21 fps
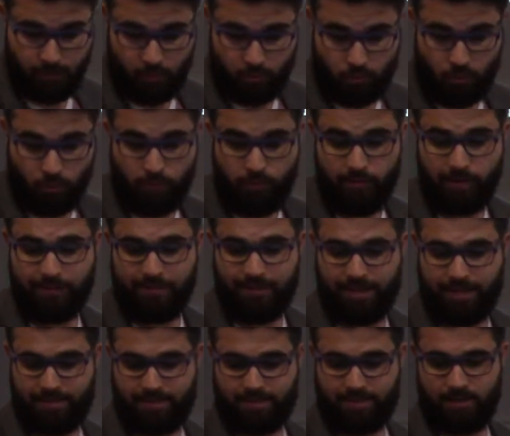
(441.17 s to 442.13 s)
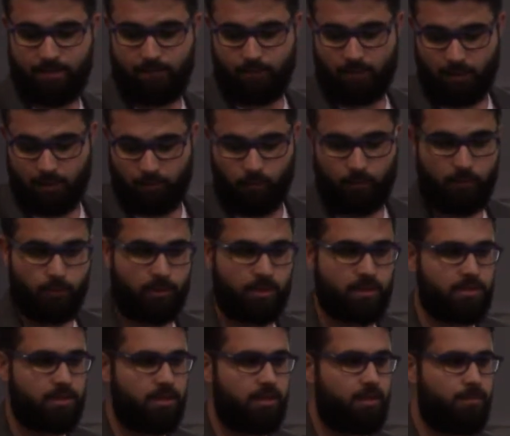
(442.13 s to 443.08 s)
So what we read last time, what
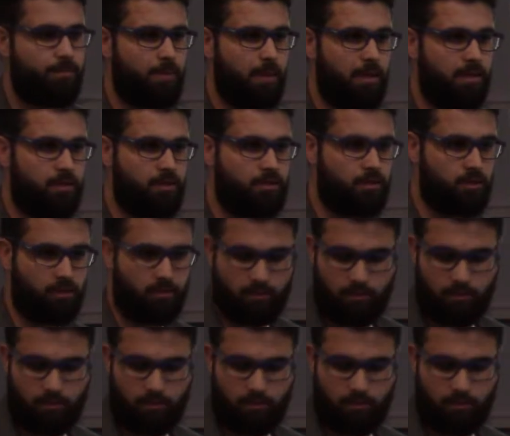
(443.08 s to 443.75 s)
is the page,